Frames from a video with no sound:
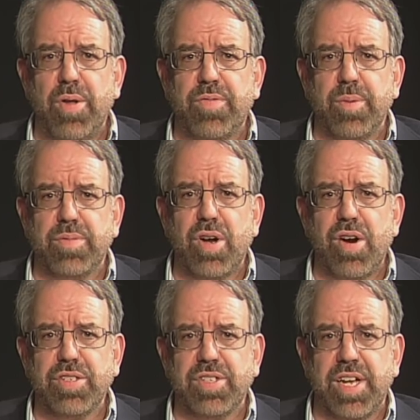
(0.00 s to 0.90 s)
from
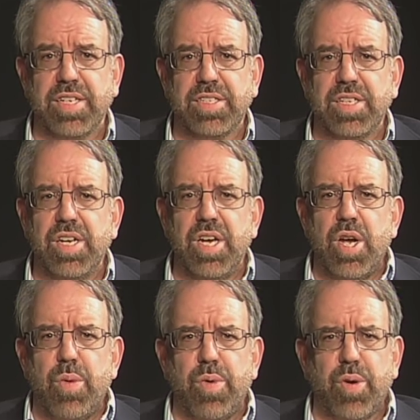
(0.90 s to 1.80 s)
tar sands
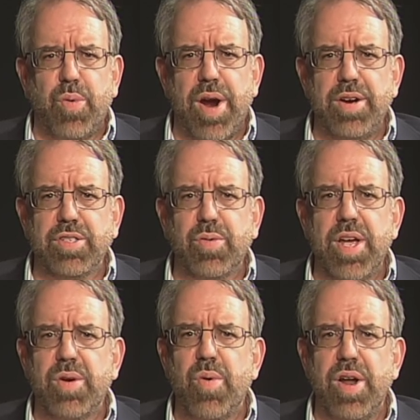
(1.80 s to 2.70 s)
requires
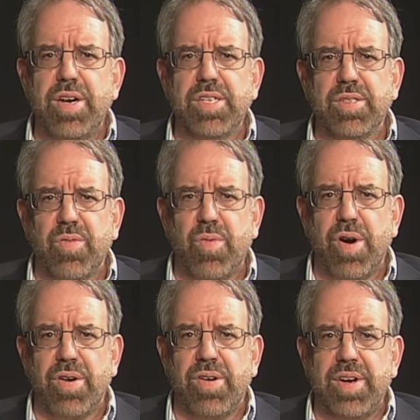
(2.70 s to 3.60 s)
great quantities of
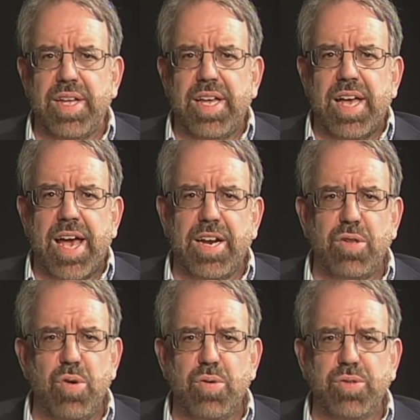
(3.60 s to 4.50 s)
water and a
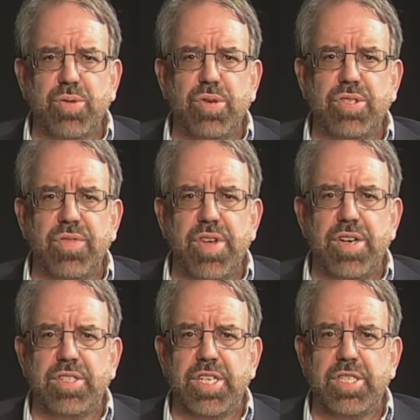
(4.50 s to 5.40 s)
local source of
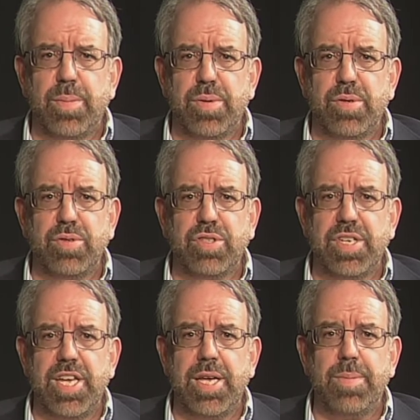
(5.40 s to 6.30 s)
energy to produce
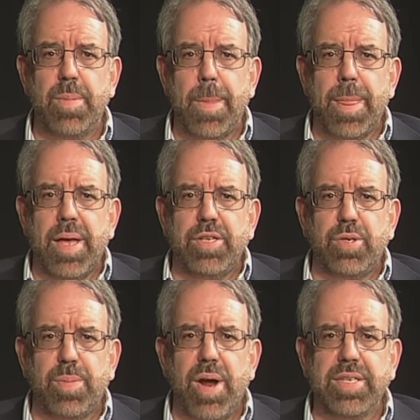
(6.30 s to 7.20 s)
steam to
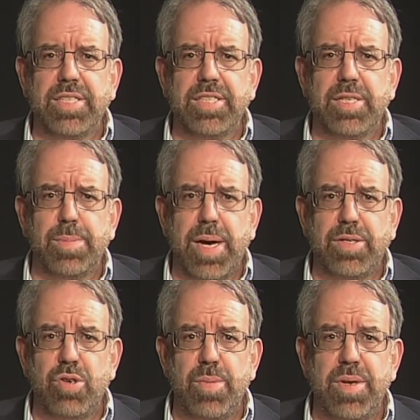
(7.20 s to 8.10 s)
process the
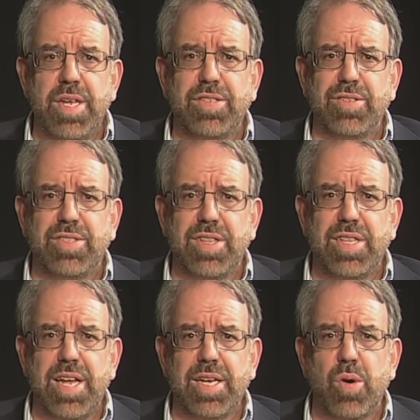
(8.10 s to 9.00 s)
bitumen into
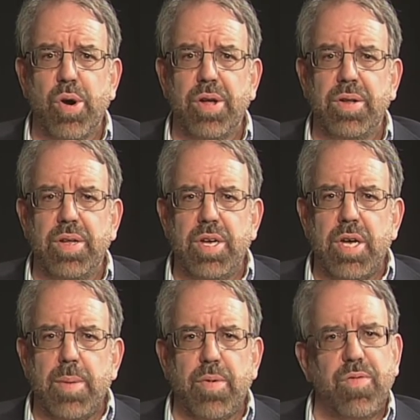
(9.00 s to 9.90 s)
synthetic oil
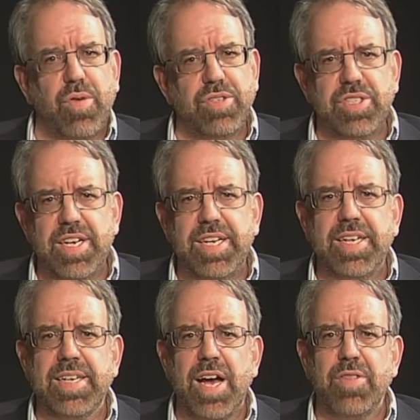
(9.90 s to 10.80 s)
before sending
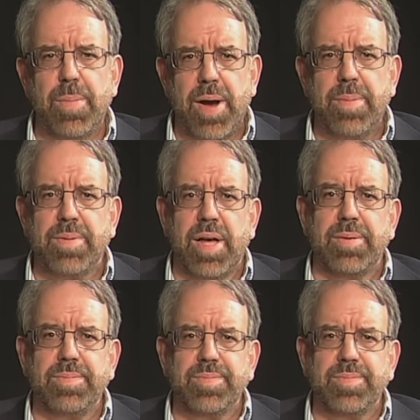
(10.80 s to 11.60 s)
it down the pipeline.